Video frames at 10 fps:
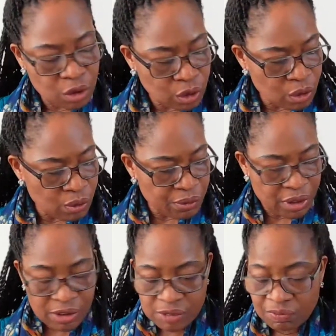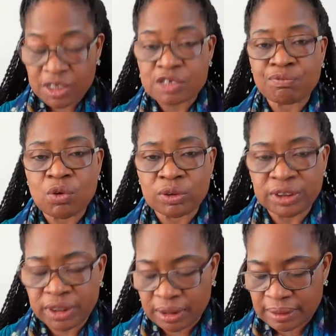glorious." Verse
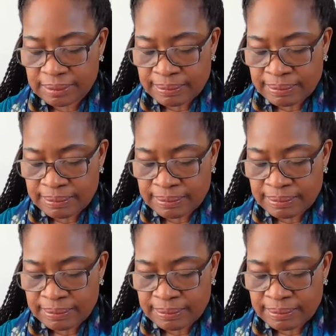14.